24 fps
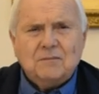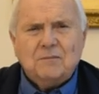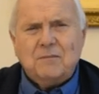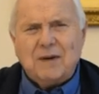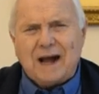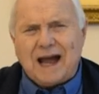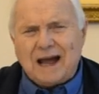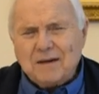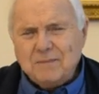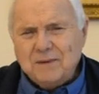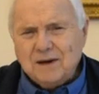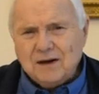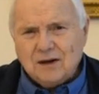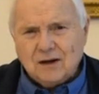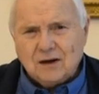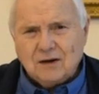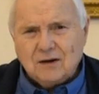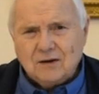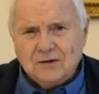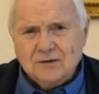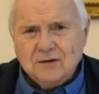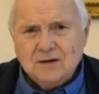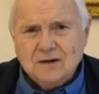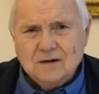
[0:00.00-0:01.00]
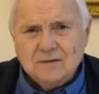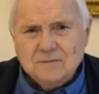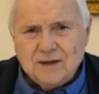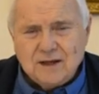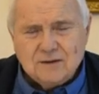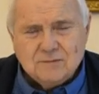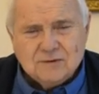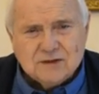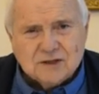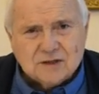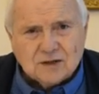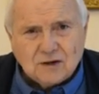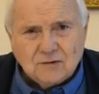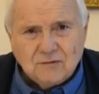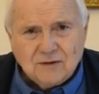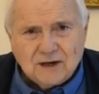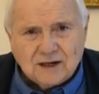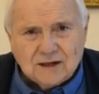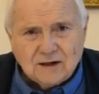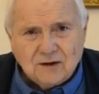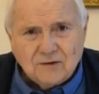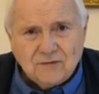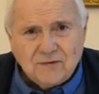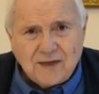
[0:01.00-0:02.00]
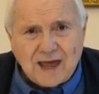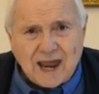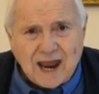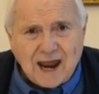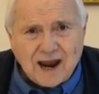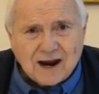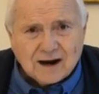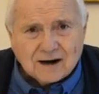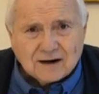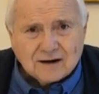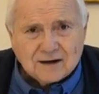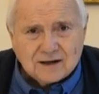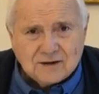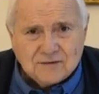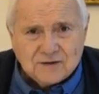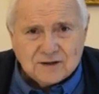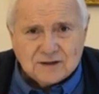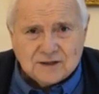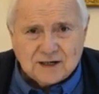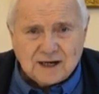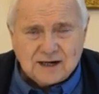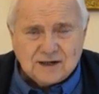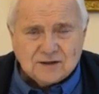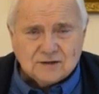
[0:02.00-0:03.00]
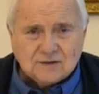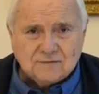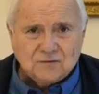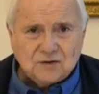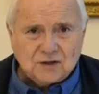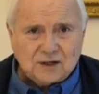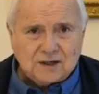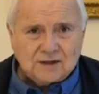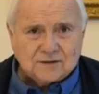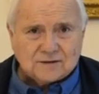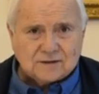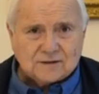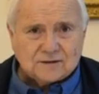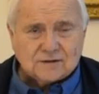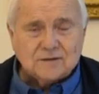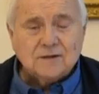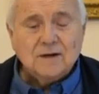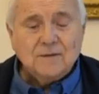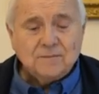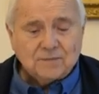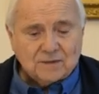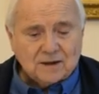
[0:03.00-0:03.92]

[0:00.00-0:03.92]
Babylon? But there was so little there in the days of Jesus.